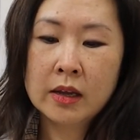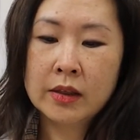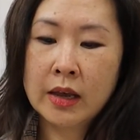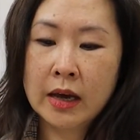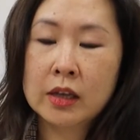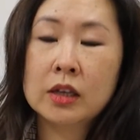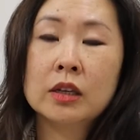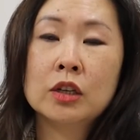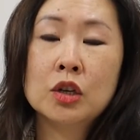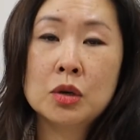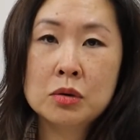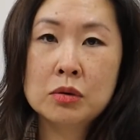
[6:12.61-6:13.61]
that
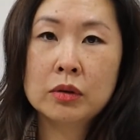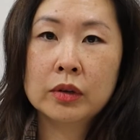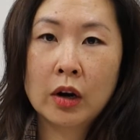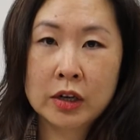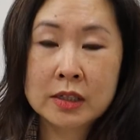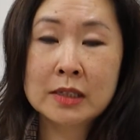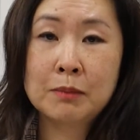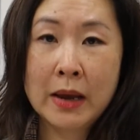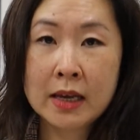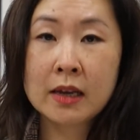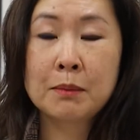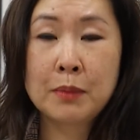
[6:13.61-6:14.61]
you are
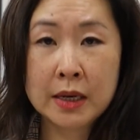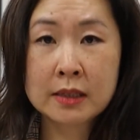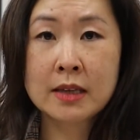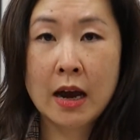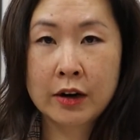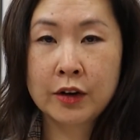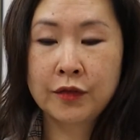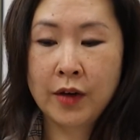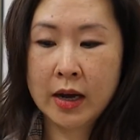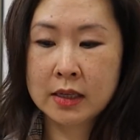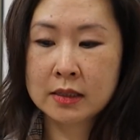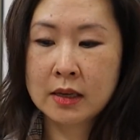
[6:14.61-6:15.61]
making a big
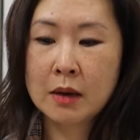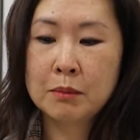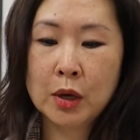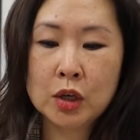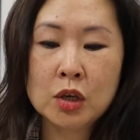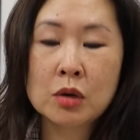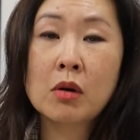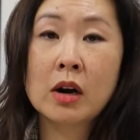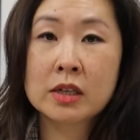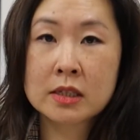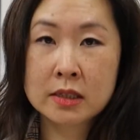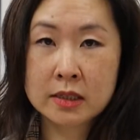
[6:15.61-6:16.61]
sacrifice, but you
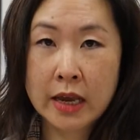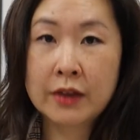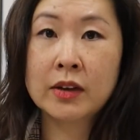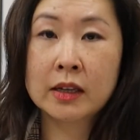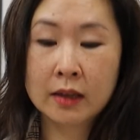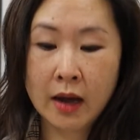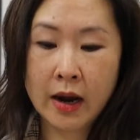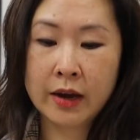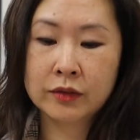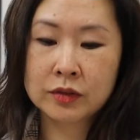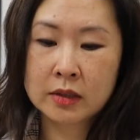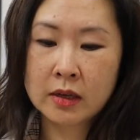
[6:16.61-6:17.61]
are saving
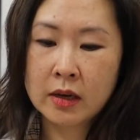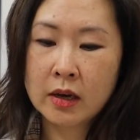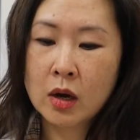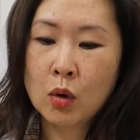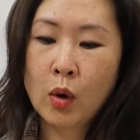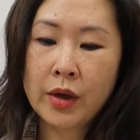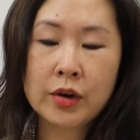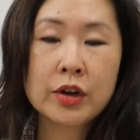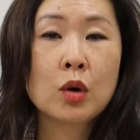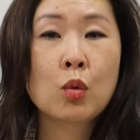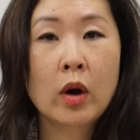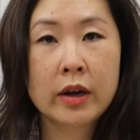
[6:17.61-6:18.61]
lives. Whether
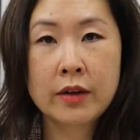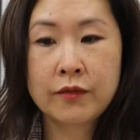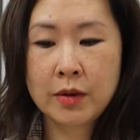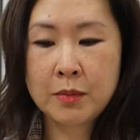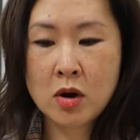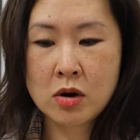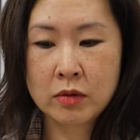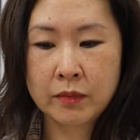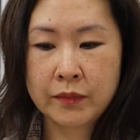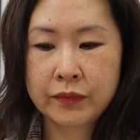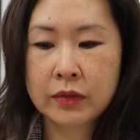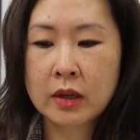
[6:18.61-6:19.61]
you're working from
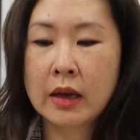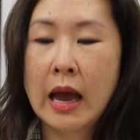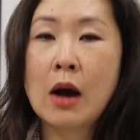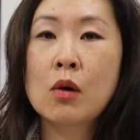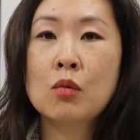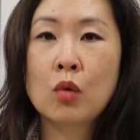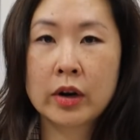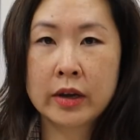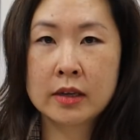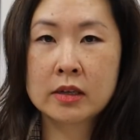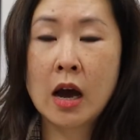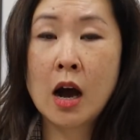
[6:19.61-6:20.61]
home, out
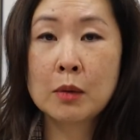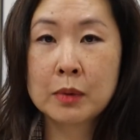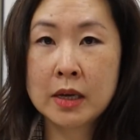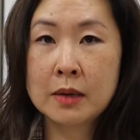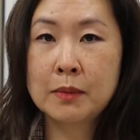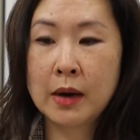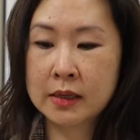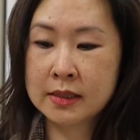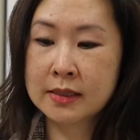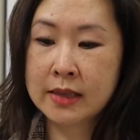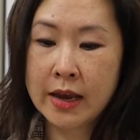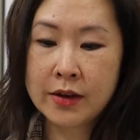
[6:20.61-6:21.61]
working to help keep us
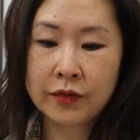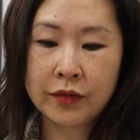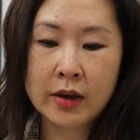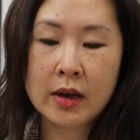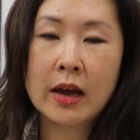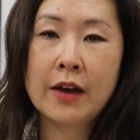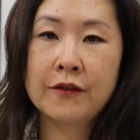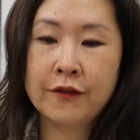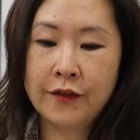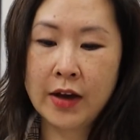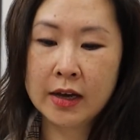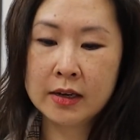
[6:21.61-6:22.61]
safe
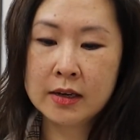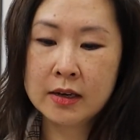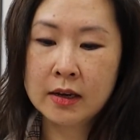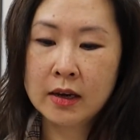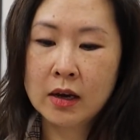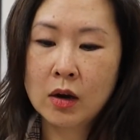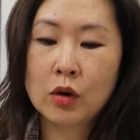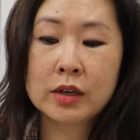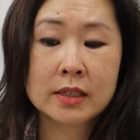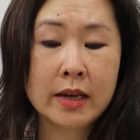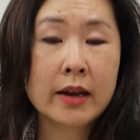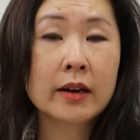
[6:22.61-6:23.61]
and fed, or
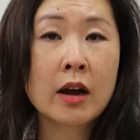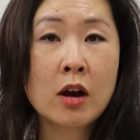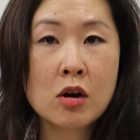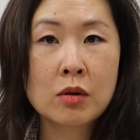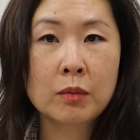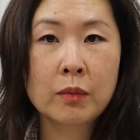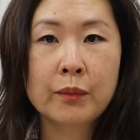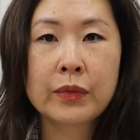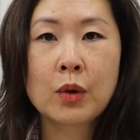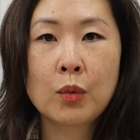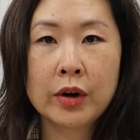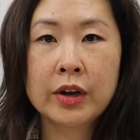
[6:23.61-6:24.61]
staying at home,
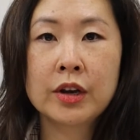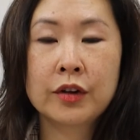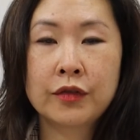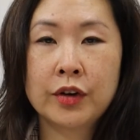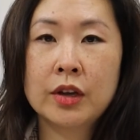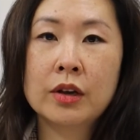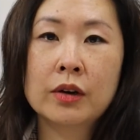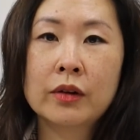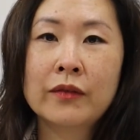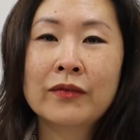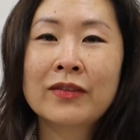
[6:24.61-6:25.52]
we're here for you.